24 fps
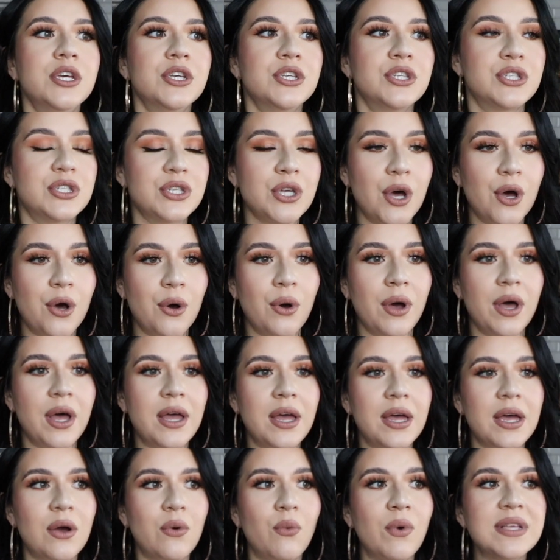So
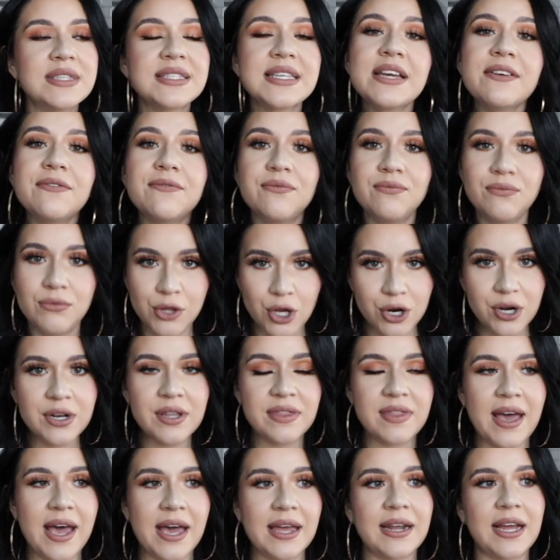once I
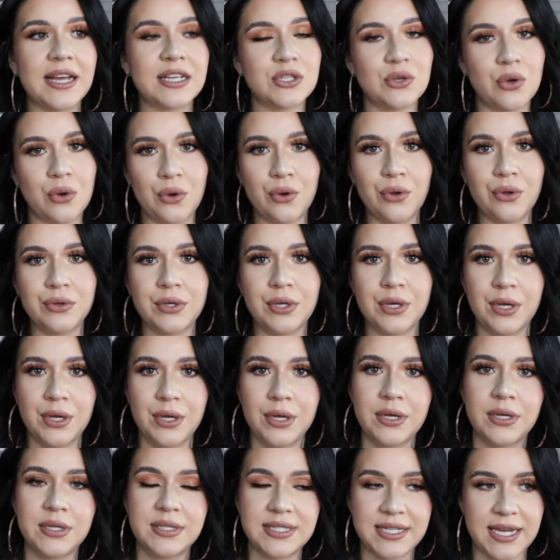learned that, I told
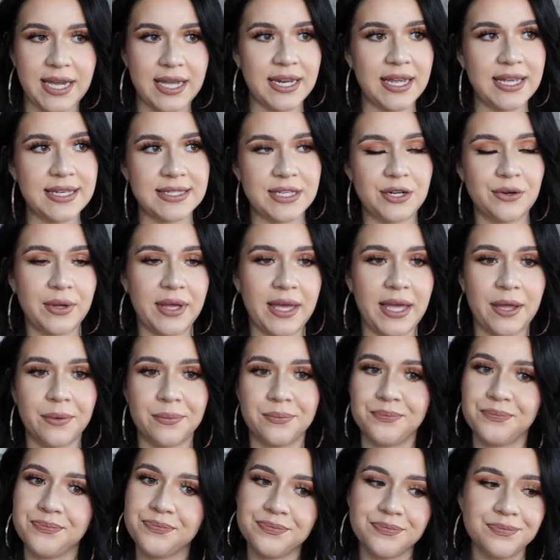Danny, I said, okay,